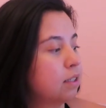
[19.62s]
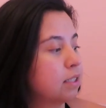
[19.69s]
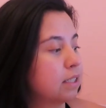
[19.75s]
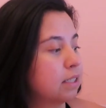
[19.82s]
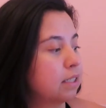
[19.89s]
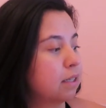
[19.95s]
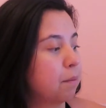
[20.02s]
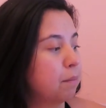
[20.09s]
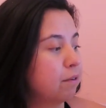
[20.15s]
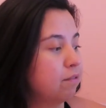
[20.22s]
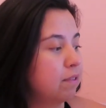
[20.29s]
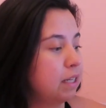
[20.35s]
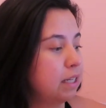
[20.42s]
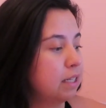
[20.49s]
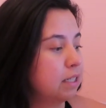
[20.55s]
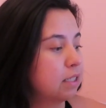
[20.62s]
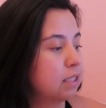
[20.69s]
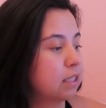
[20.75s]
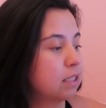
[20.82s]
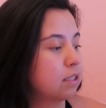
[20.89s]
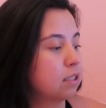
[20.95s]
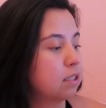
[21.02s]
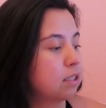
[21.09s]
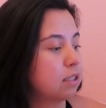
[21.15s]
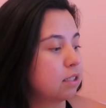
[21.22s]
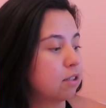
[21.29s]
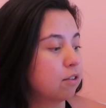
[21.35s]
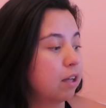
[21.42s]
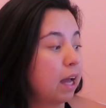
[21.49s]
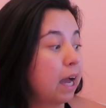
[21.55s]
Some of these
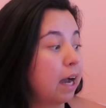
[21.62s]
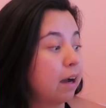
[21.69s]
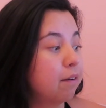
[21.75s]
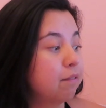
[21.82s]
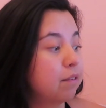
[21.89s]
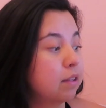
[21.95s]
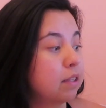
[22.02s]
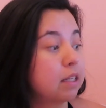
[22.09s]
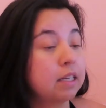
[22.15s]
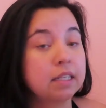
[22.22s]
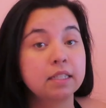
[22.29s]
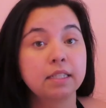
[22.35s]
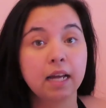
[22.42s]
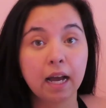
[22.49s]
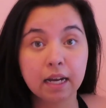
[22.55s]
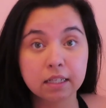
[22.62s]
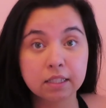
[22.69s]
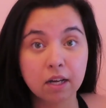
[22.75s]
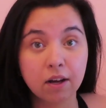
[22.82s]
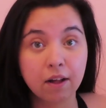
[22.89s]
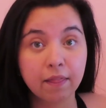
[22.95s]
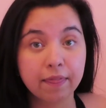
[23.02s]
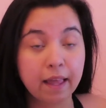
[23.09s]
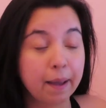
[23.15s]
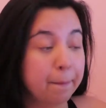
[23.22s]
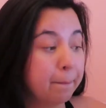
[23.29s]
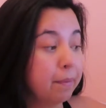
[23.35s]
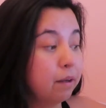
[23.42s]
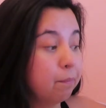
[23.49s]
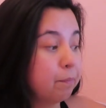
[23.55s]
still have the tags on
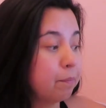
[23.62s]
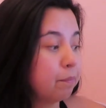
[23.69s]
them.